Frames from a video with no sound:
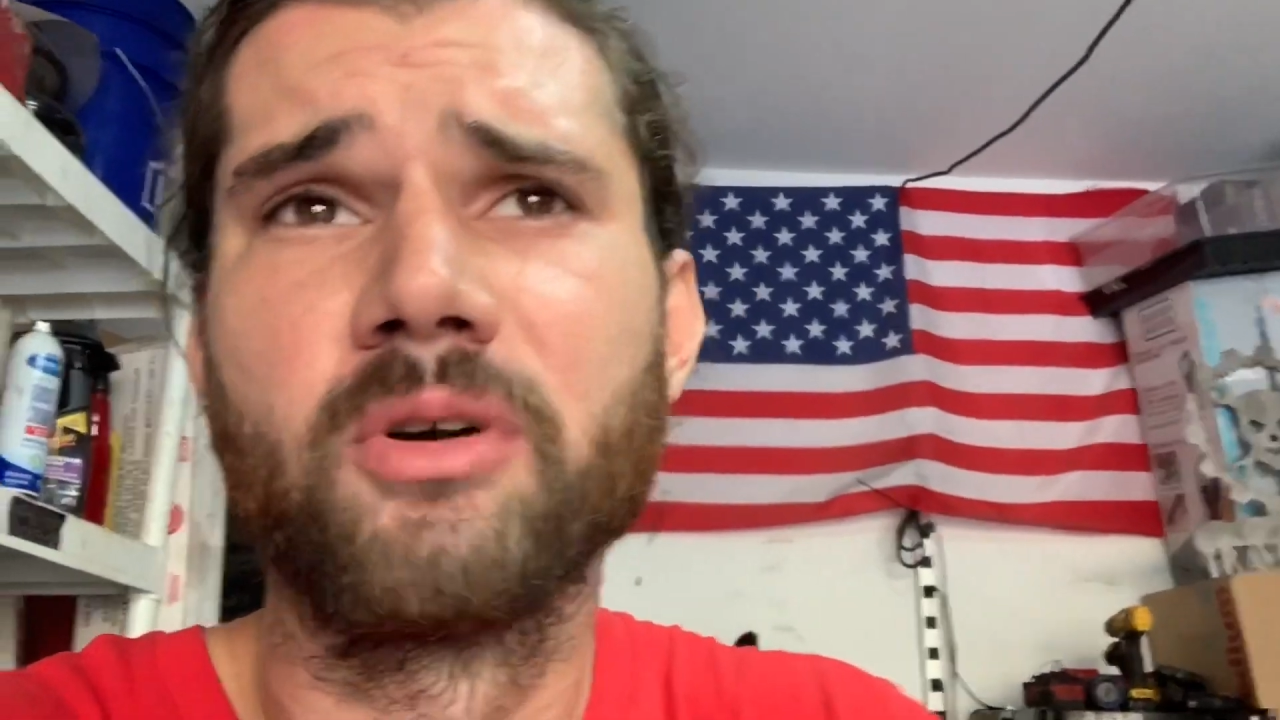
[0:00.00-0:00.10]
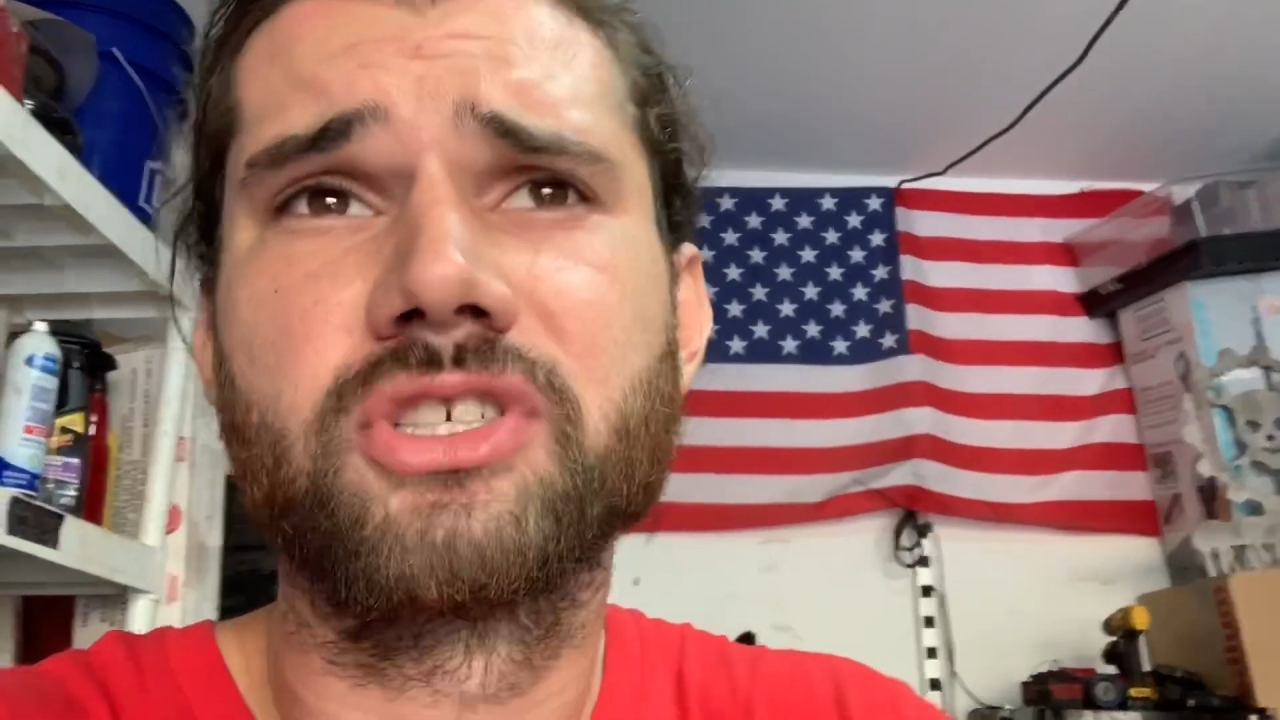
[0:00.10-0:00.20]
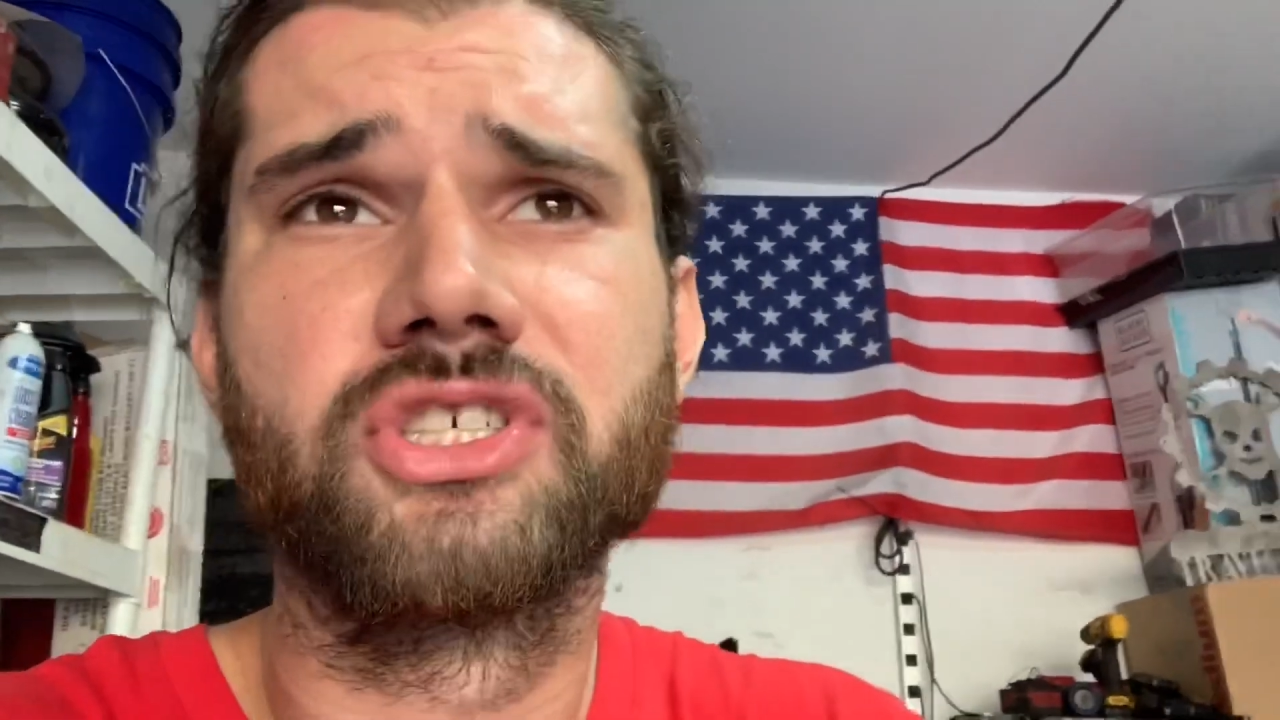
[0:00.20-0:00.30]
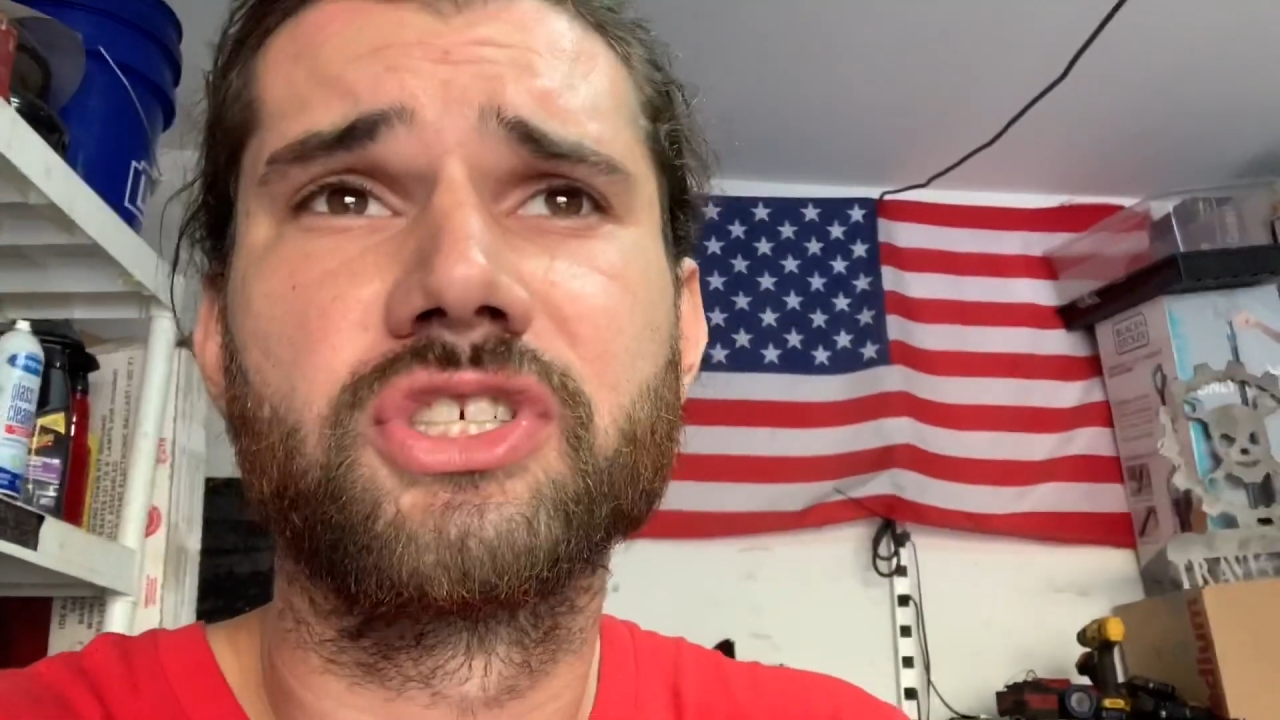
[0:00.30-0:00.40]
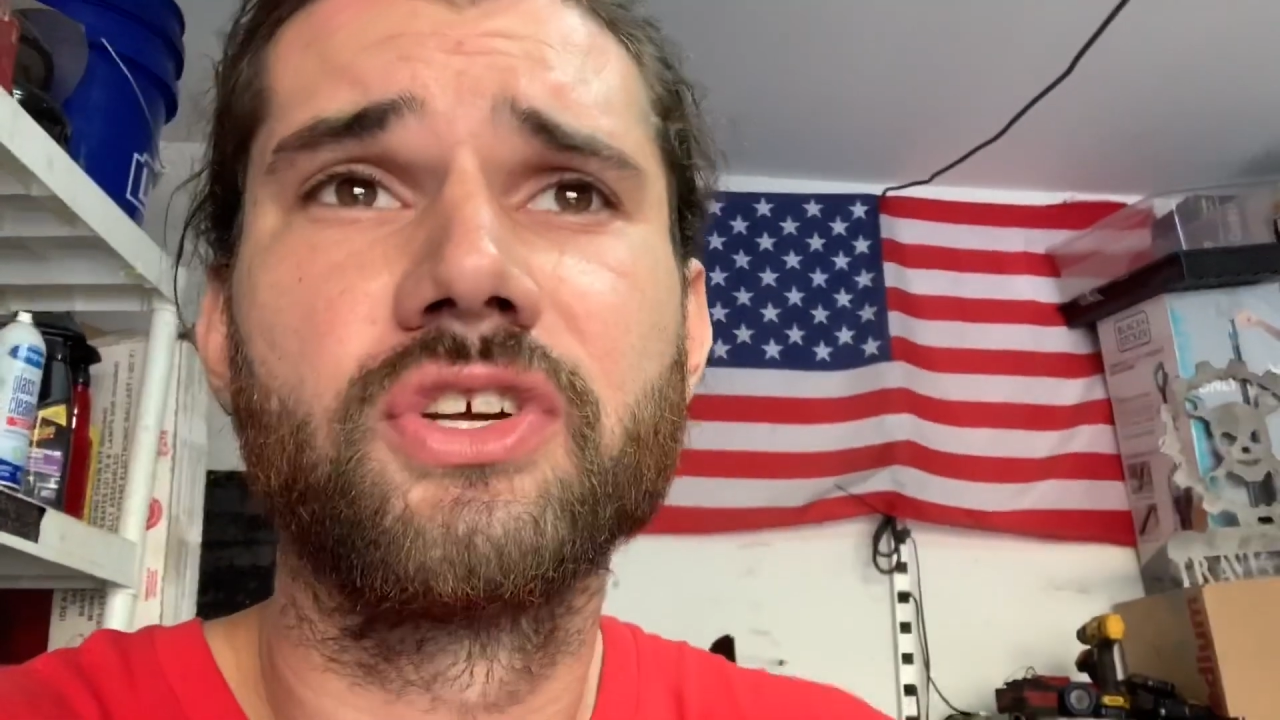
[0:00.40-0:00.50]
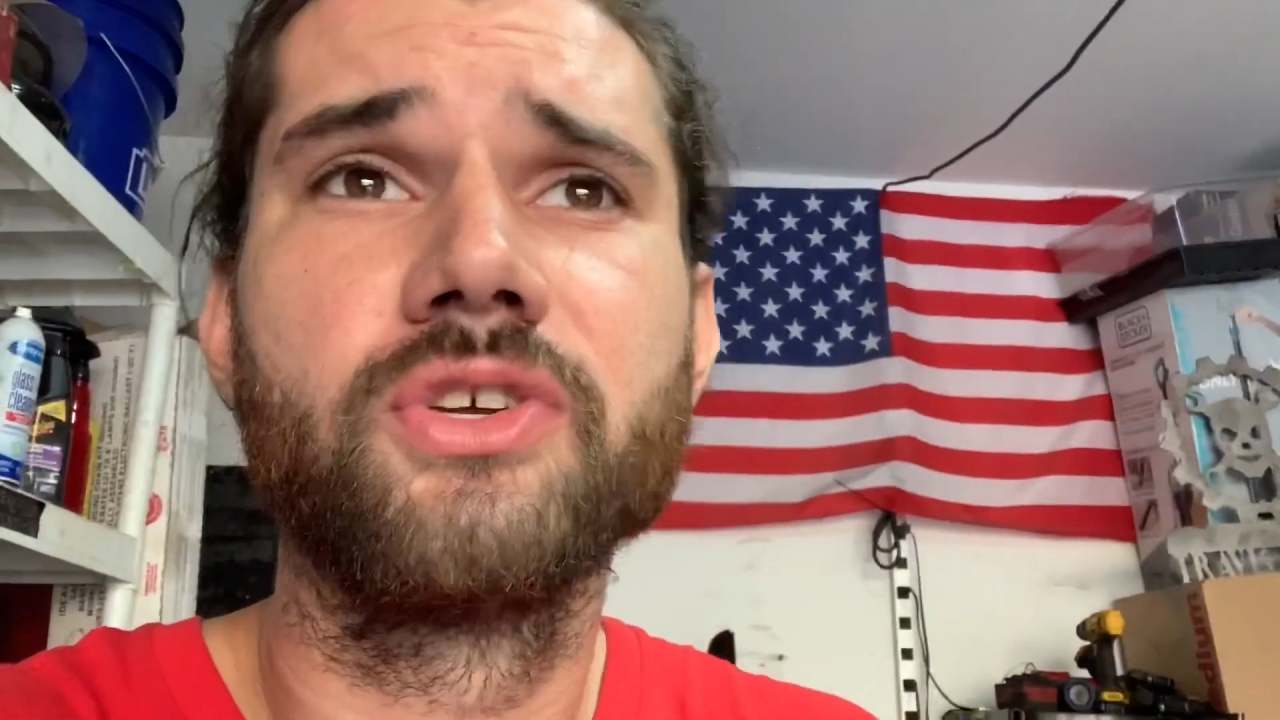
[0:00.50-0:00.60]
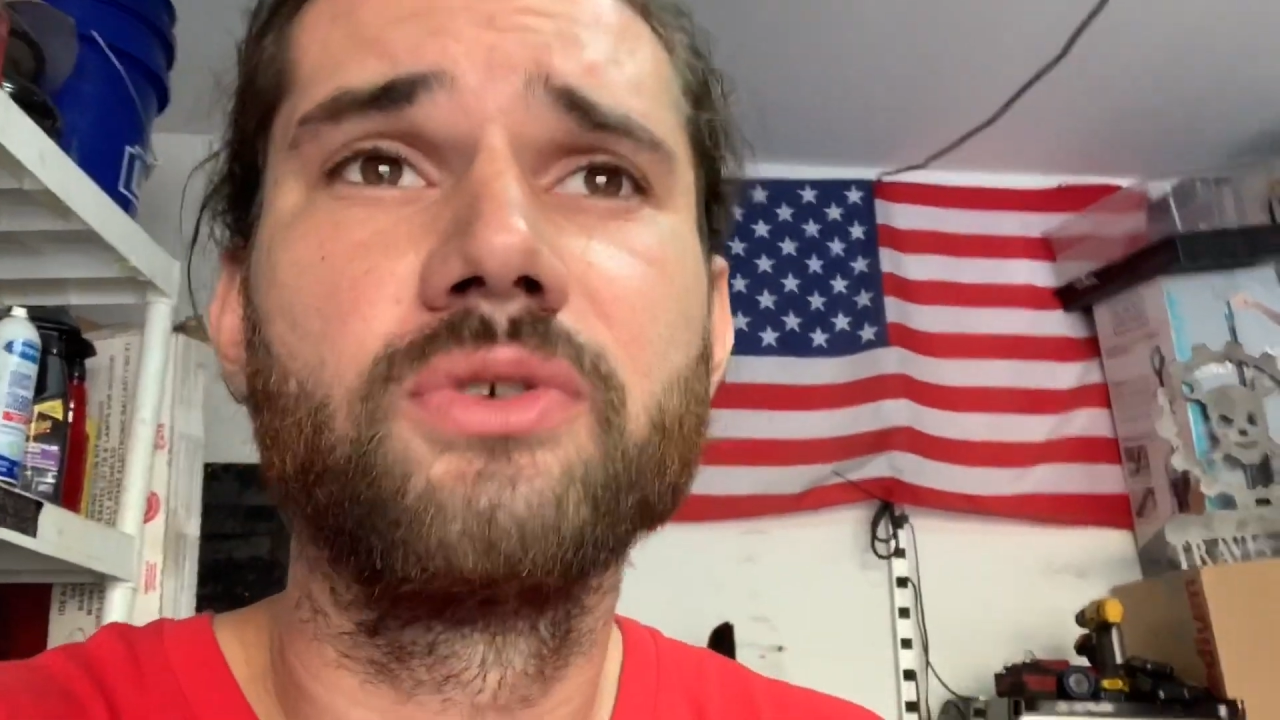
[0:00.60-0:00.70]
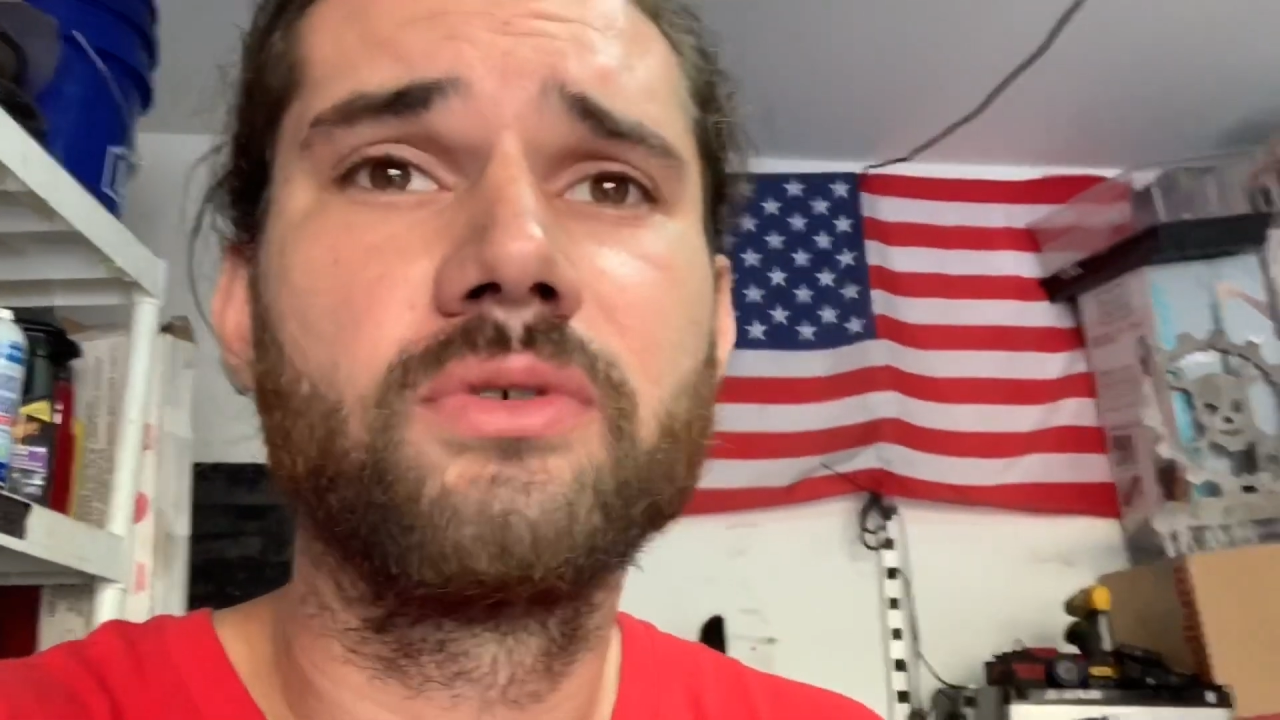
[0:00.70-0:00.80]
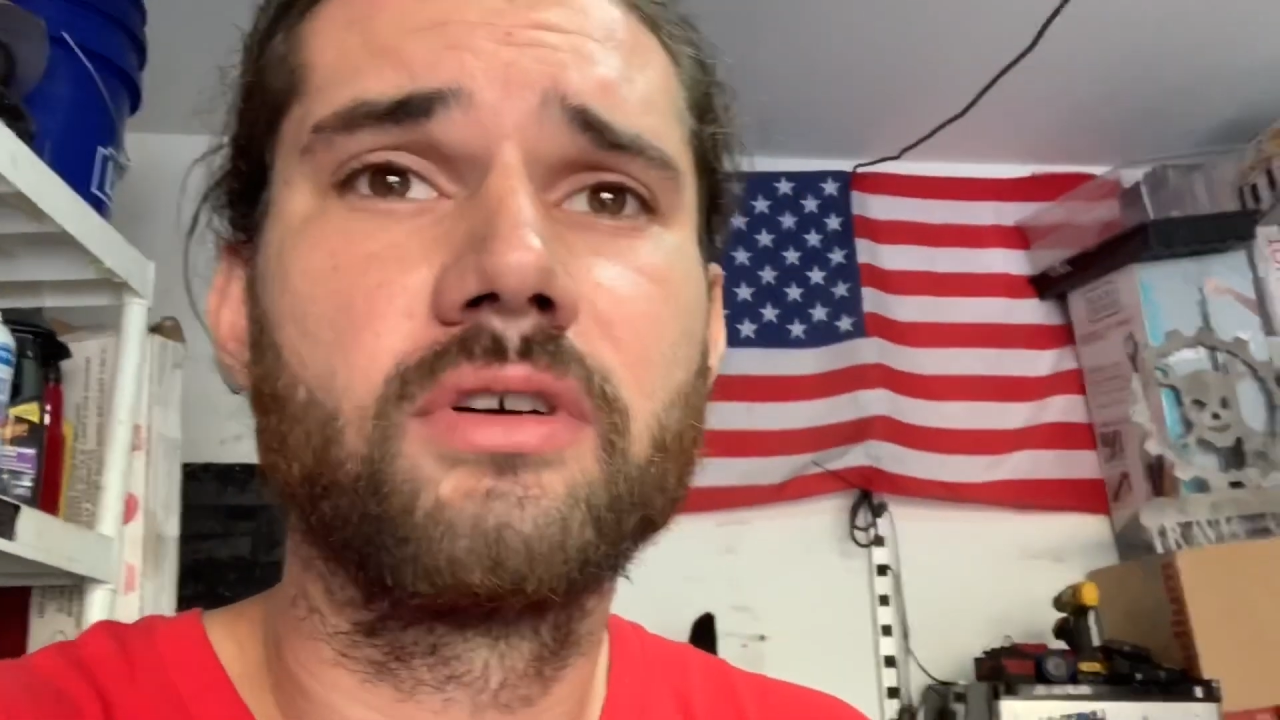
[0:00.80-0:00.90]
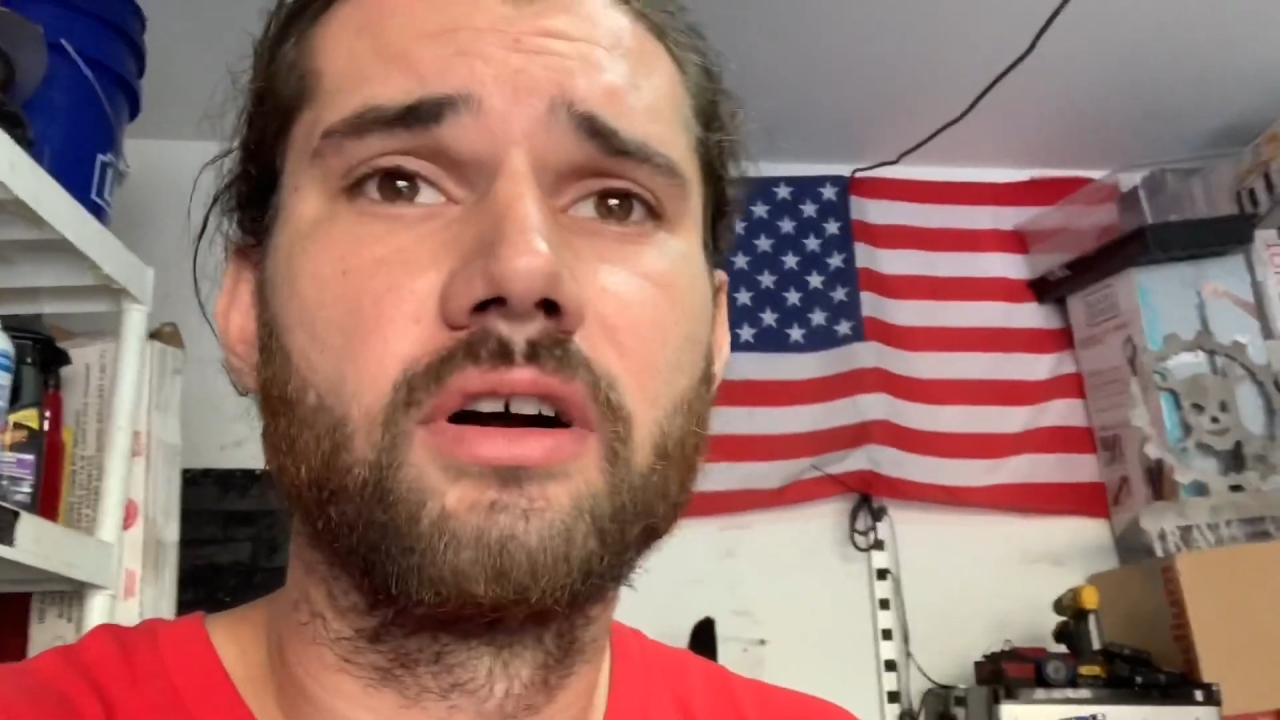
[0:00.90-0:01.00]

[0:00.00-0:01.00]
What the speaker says: much to show you